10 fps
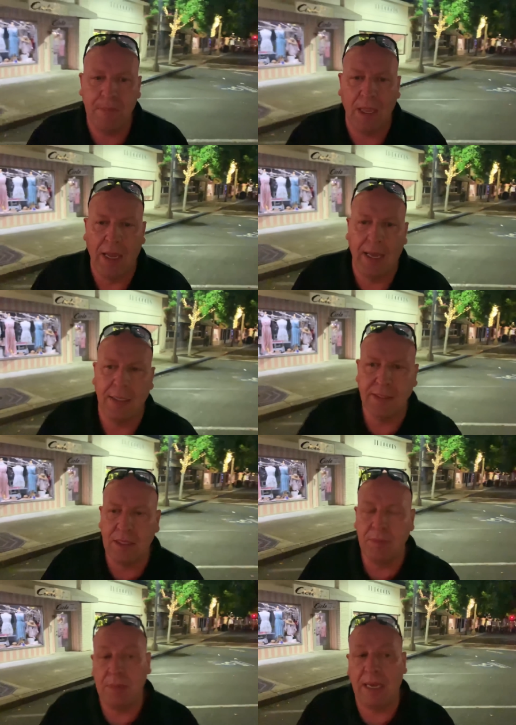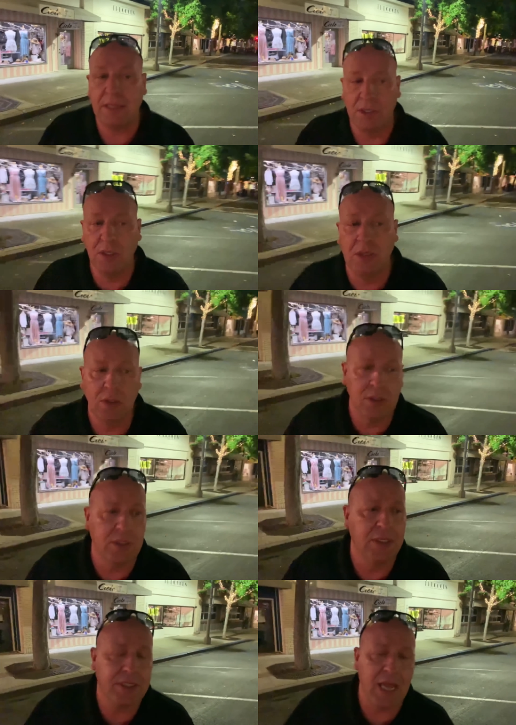uh, a little bit about the news
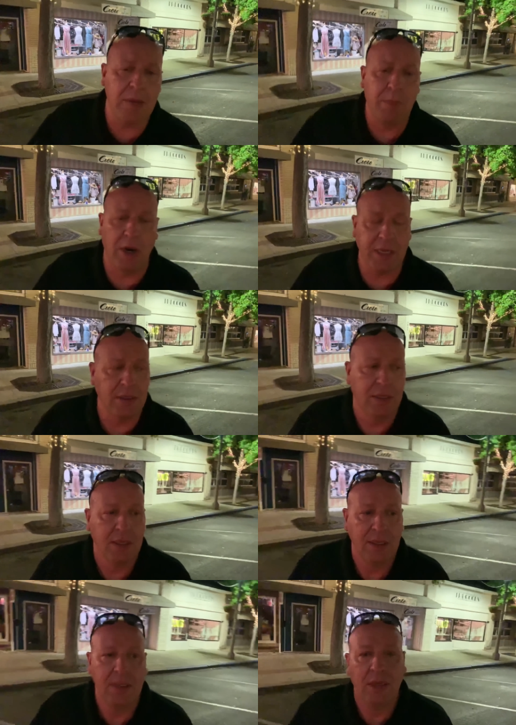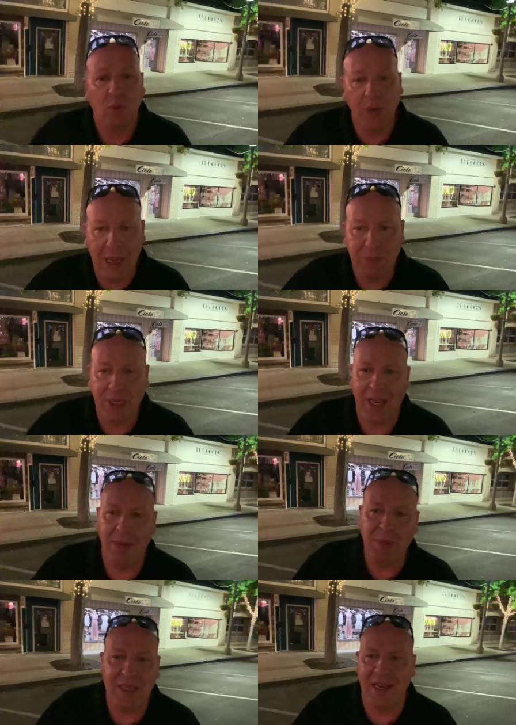and the stock market went up today
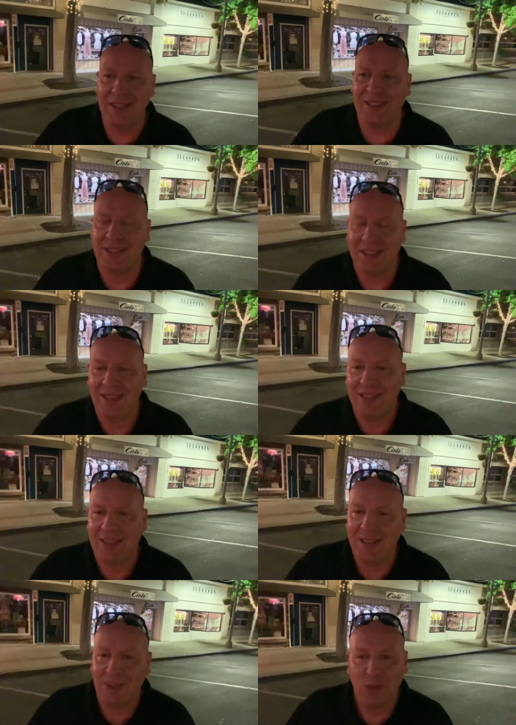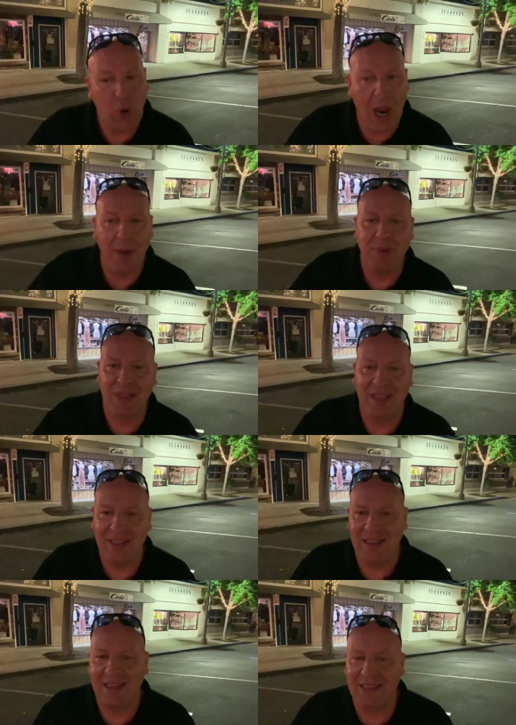because Trump
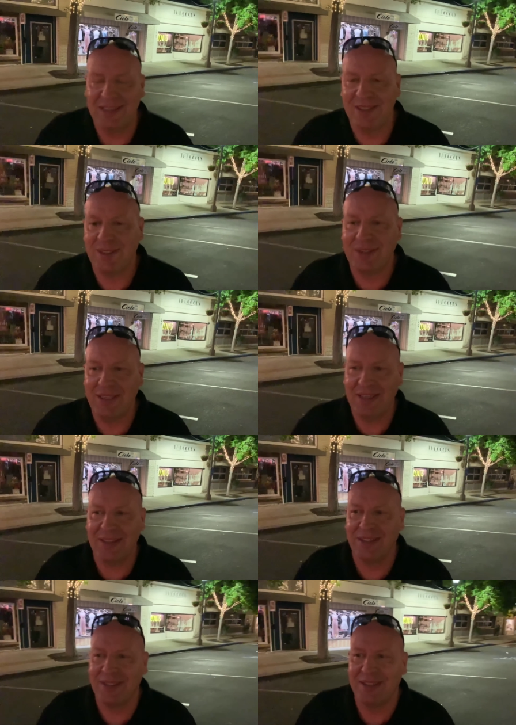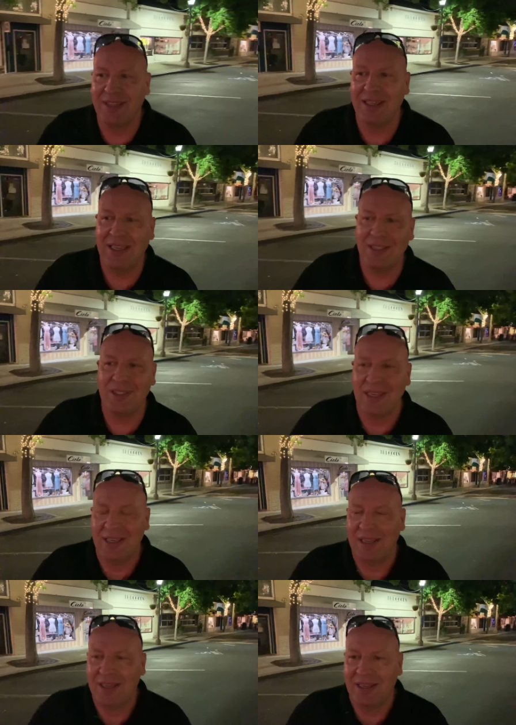is is is
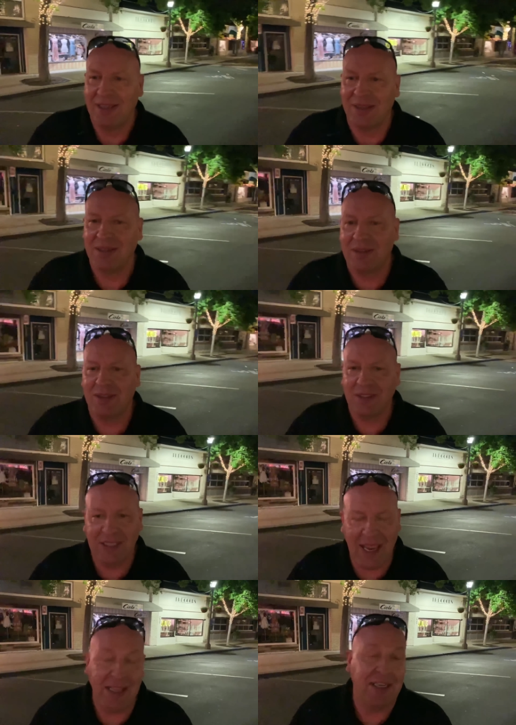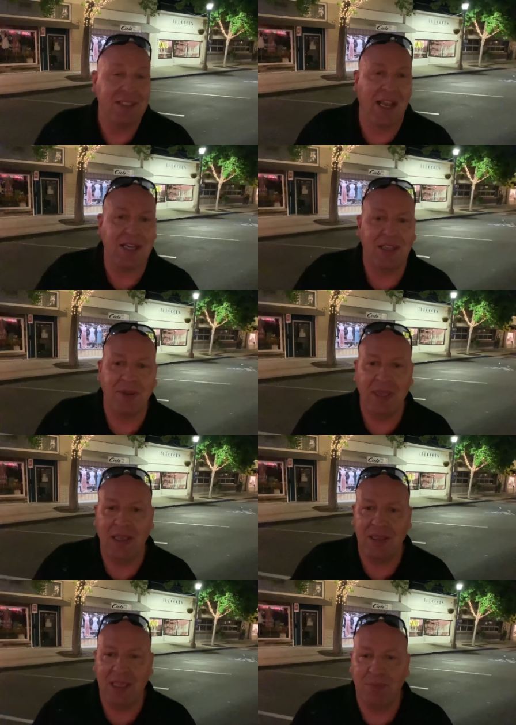saying that he's not going
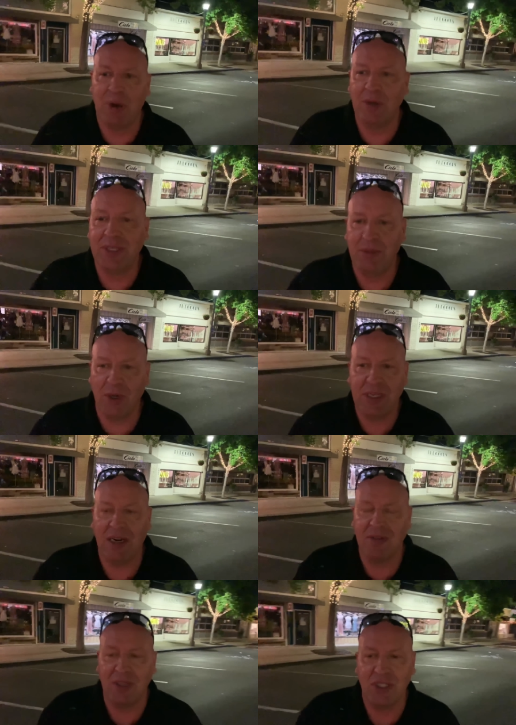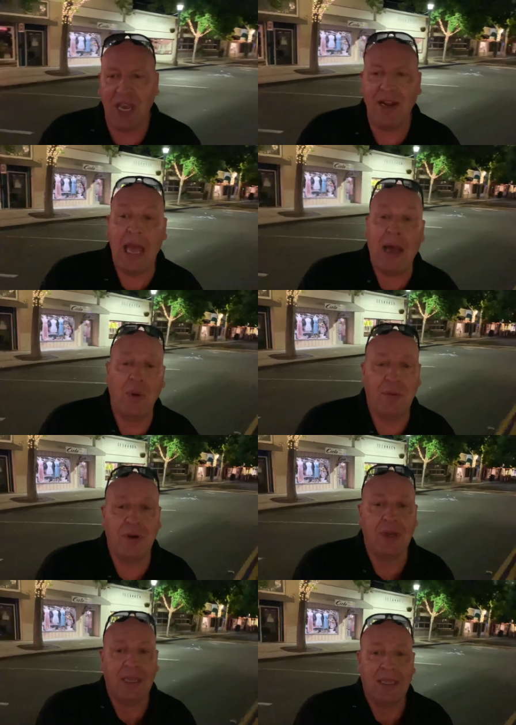to impose any more tariffs on China.
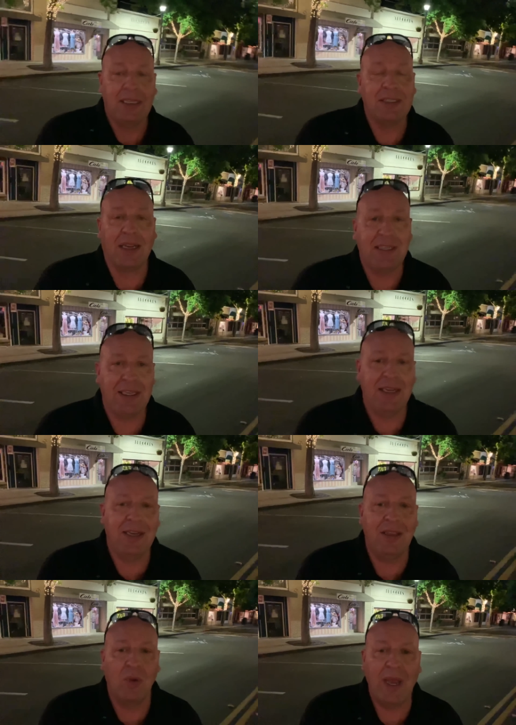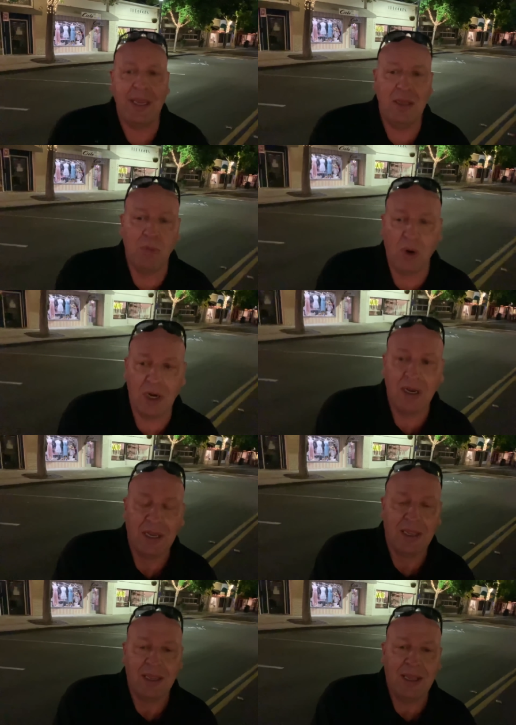However, he's not taking any away anymore,
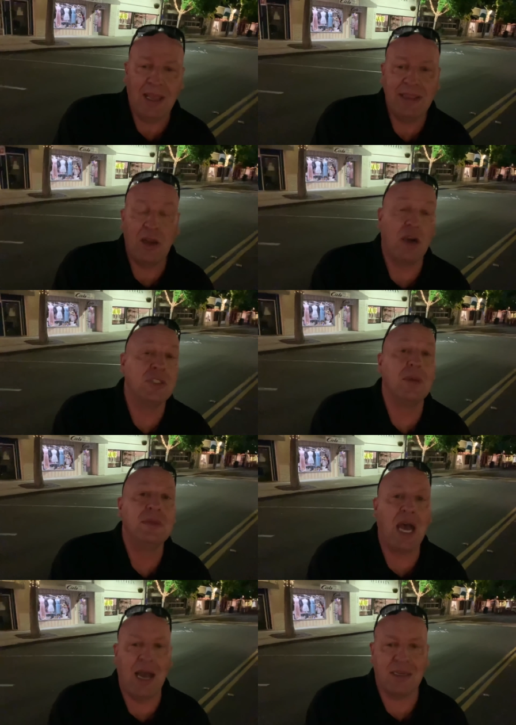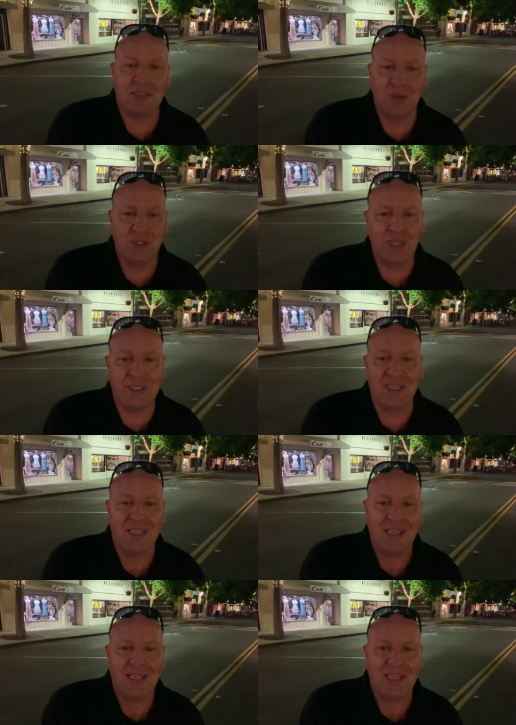and there are some talks. So just